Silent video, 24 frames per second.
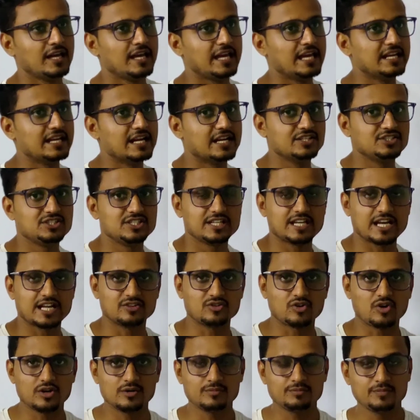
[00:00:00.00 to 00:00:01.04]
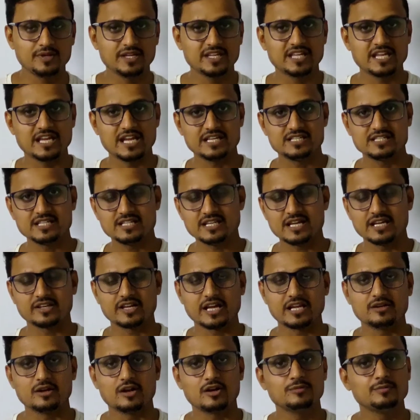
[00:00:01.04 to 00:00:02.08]
energy cannot be created and
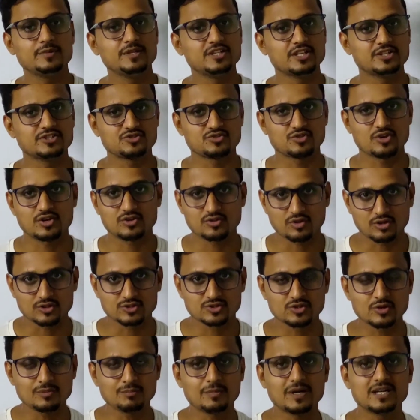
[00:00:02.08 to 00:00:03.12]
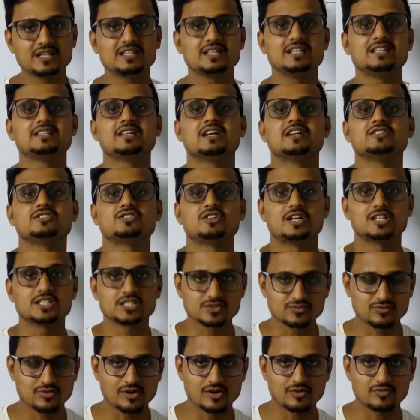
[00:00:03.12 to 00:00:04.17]
cannot be destroyed also, but it can
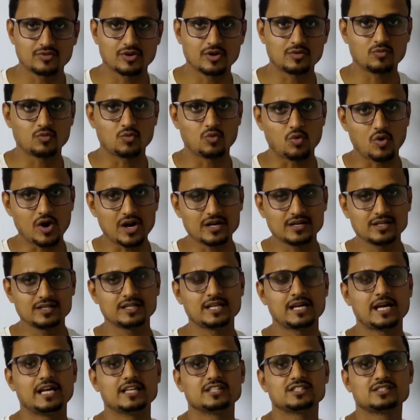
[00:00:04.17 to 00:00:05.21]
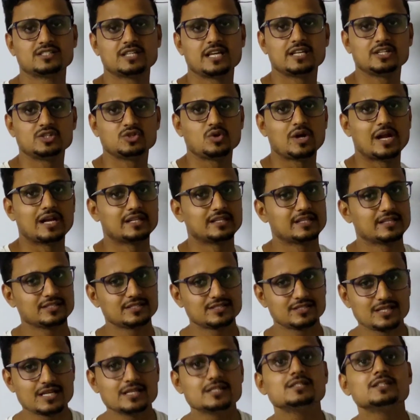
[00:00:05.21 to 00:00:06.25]
transfer from one state to another
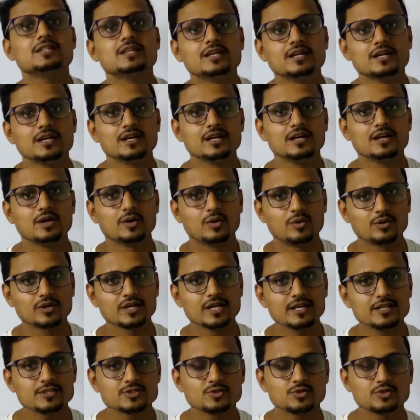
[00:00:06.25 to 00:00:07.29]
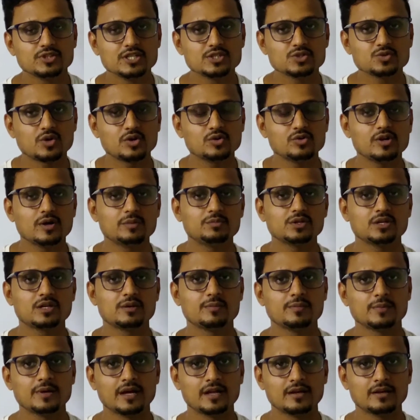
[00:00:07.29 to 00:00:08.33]
state. Okay, so this one we have to
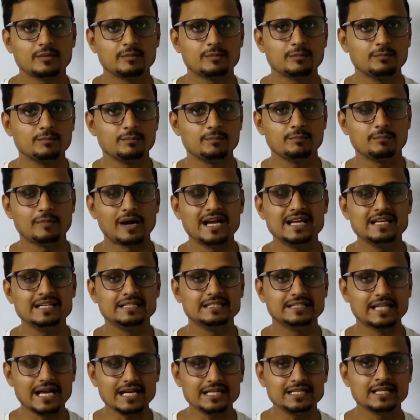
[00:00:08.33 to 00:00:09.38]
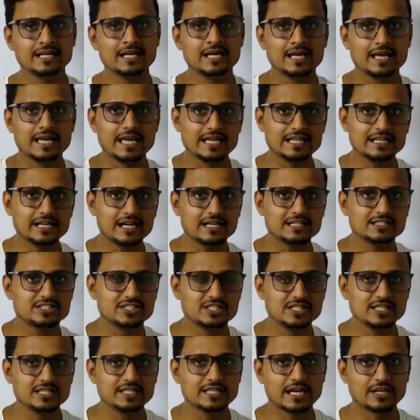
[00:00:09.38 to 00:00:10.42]
keep in mind, that
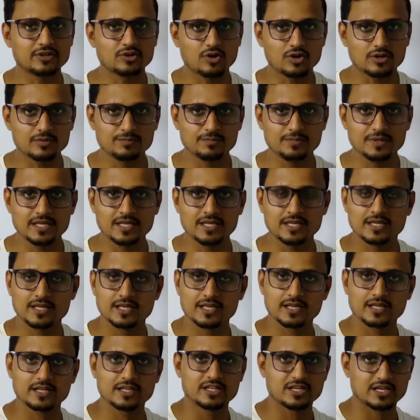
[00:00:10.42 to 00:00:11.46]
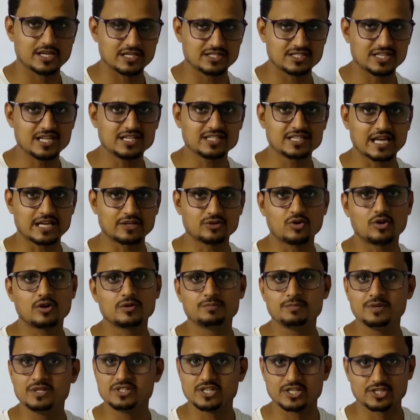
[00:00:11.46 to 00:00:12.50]
energy cannot be created,
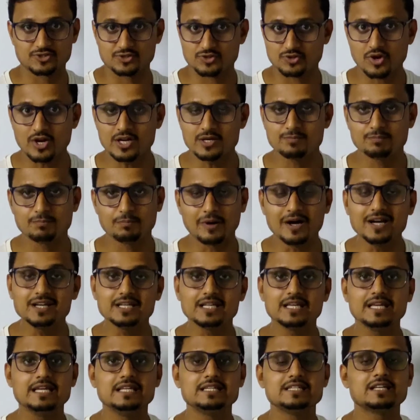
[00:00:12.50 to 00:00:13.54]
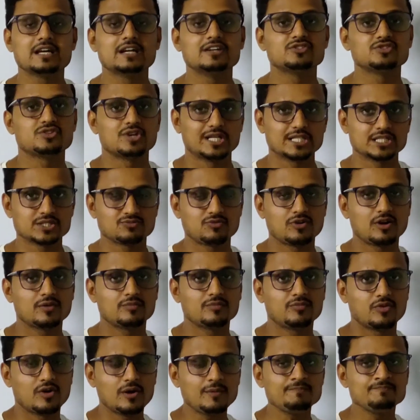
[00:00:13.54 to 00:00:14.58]
cannot be destroyed, but it can transfer
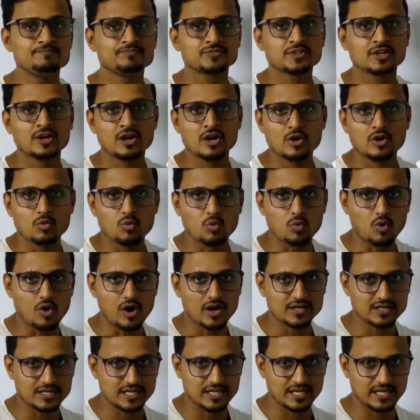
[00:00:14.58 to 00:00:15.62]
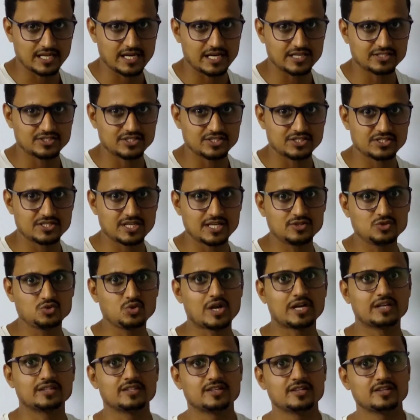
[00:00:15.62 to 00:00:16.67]
from one energy state to
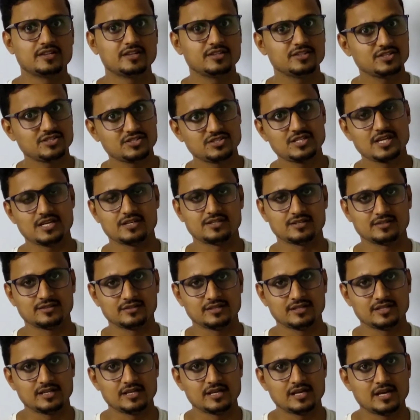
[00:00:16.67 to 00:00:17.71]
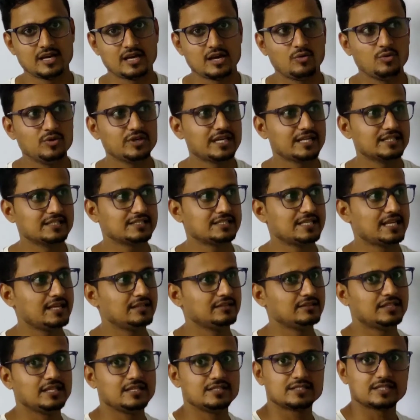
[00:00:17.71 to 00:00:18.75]
another energy state. We can
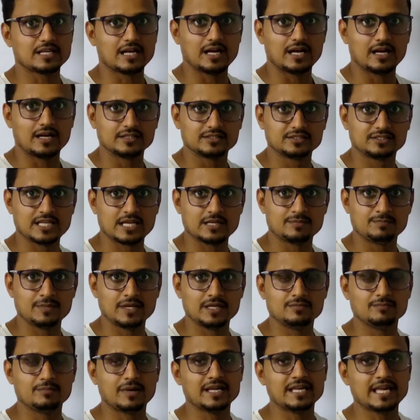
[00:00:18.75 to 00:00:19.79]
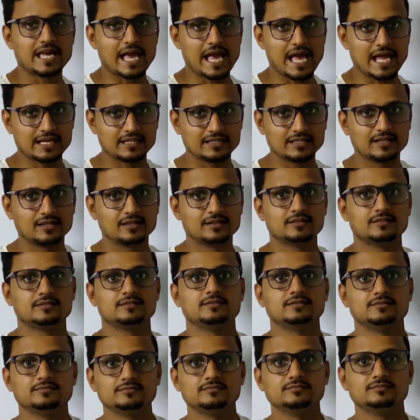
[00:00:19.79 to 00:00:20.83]
say this statement by another
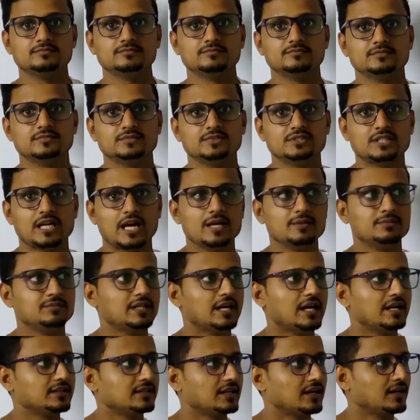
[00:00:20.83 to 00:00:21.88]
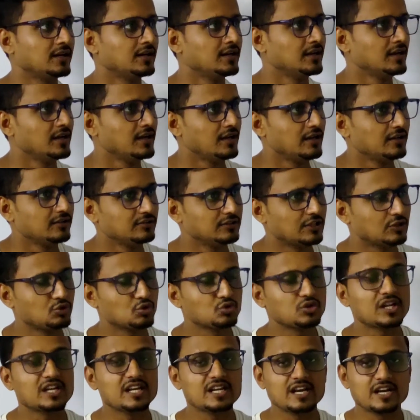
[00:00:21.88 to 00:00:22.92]
type, that the
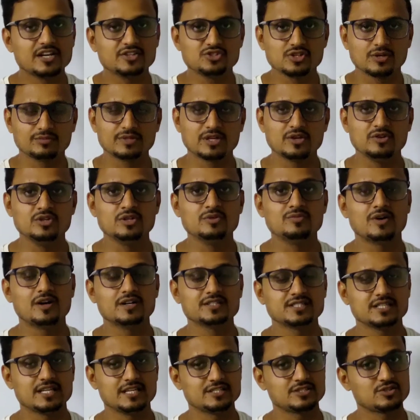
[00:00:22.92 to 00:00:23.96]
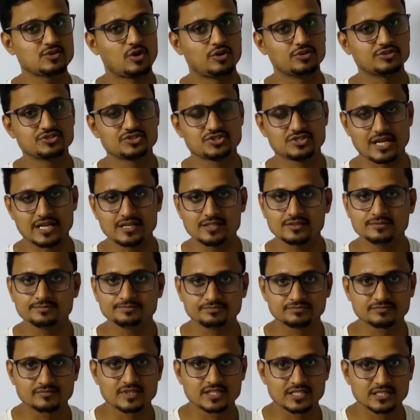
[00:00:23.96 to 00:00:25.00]
total energy of the universe is constant.
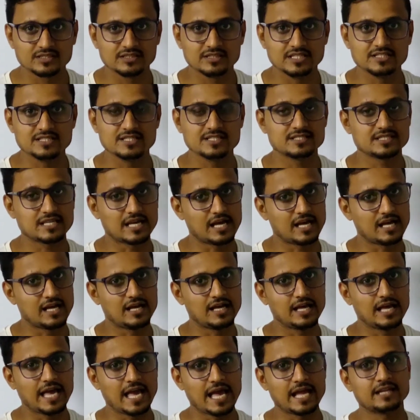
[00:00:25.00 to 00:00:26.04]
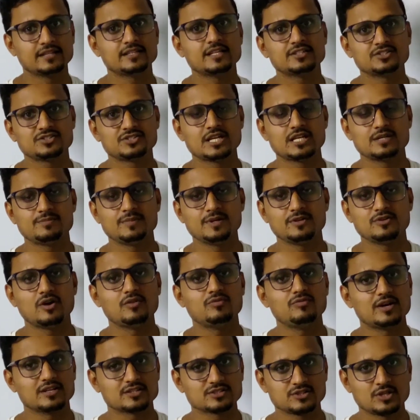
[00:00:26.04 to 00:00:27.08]
This is another statement
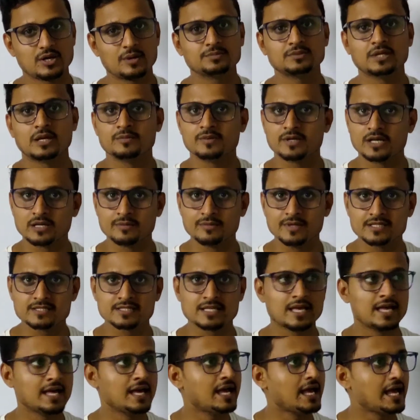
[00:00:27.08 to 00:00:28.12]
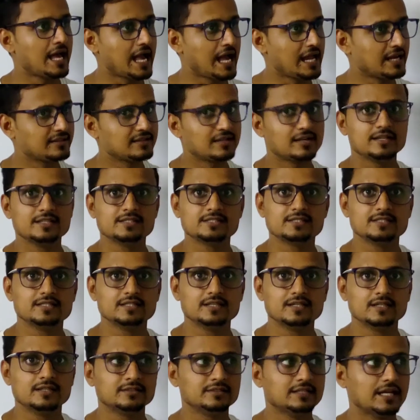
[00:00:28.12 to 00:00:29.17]
of first law of thermodynamics. Another is
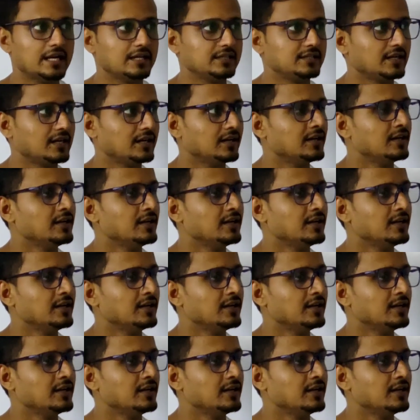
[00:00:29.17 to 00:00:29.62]
there that